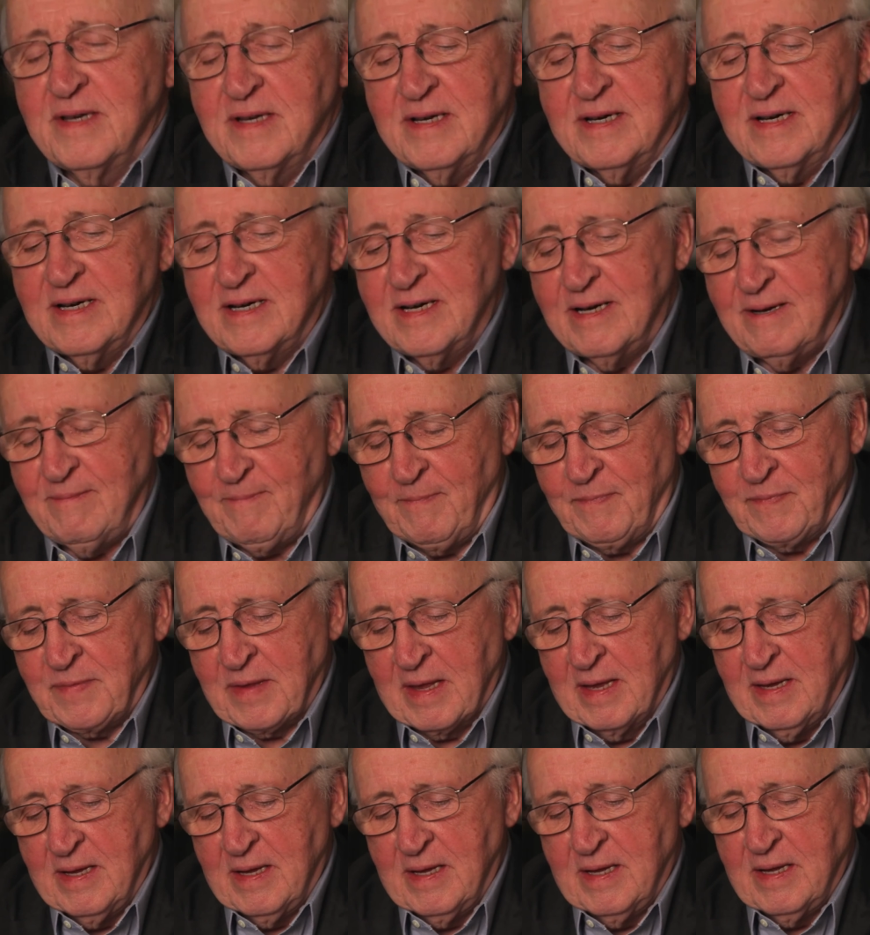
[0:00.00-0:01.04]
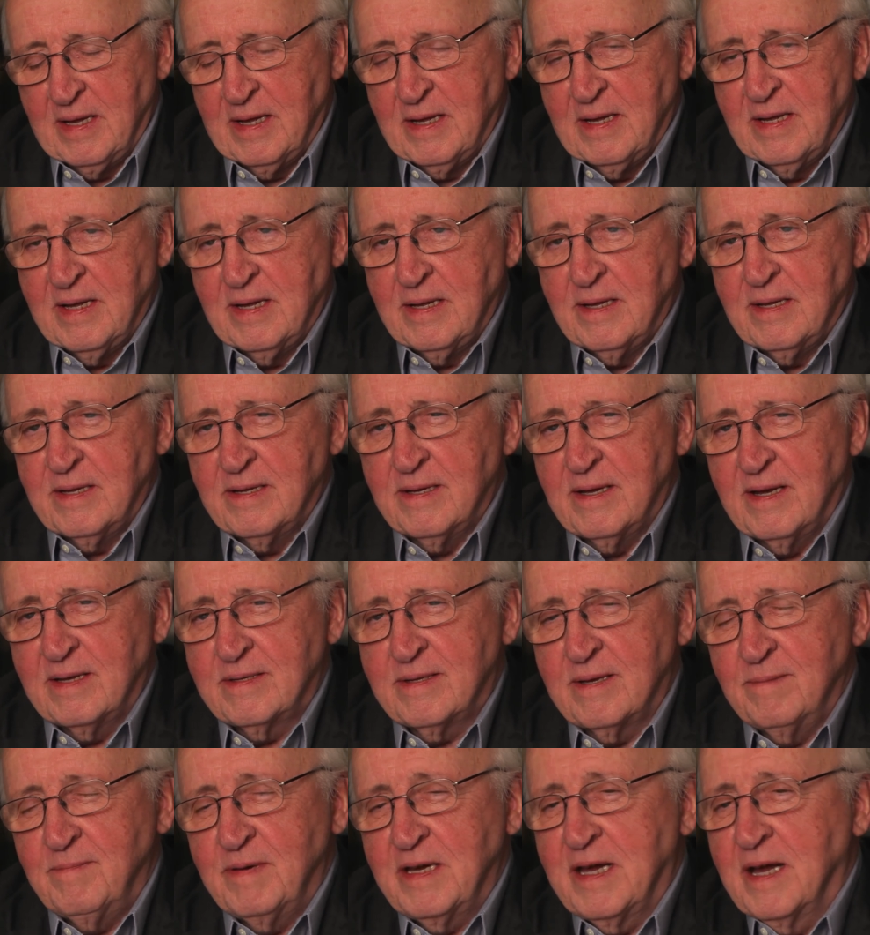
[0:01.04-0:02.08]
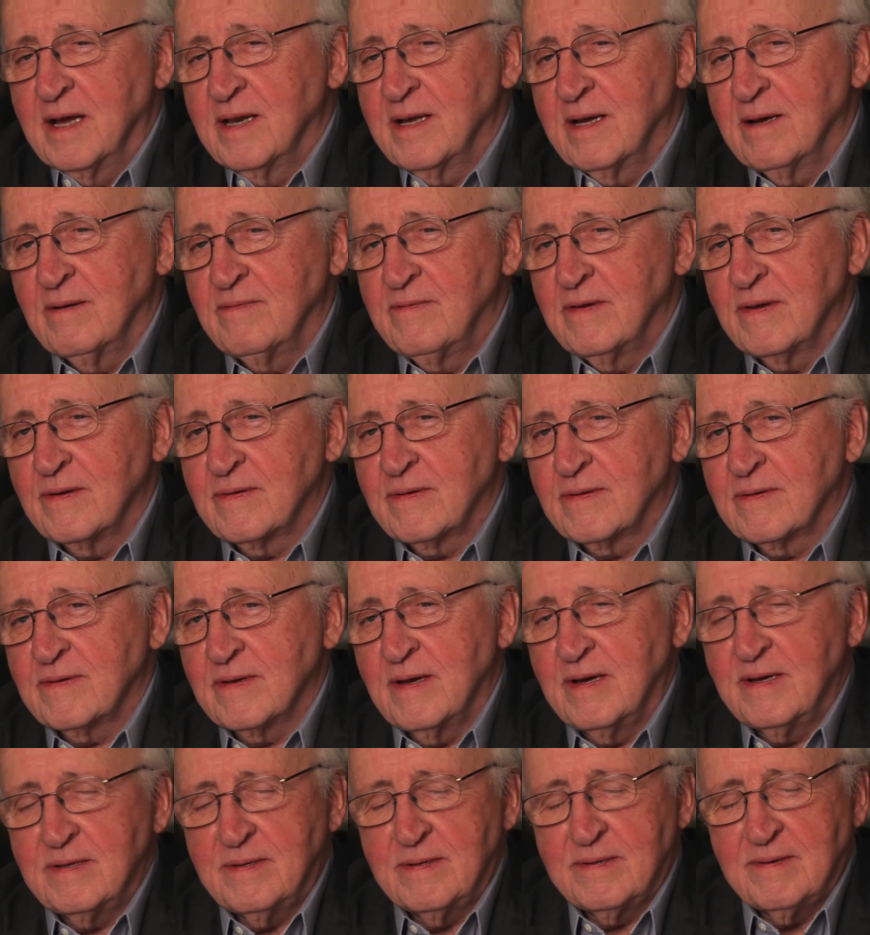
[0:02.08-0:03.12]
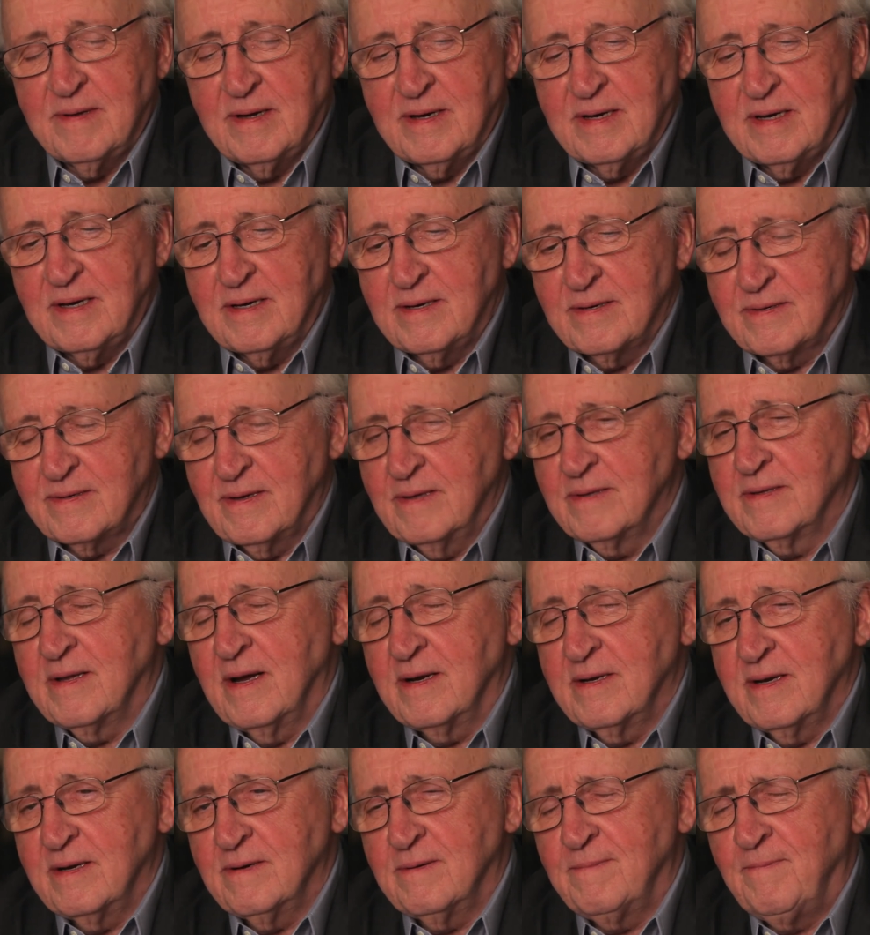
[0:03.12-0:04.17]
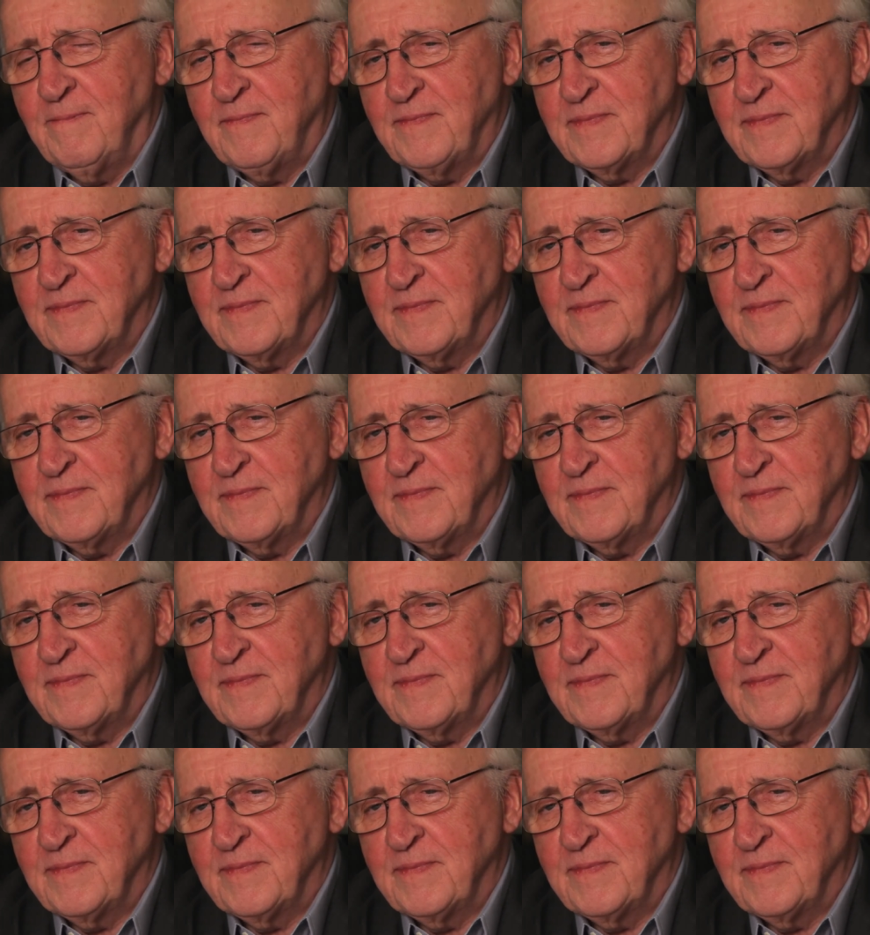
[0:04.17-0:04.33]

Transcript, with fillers: Uh, at the beginning of this uh, uh, centennial,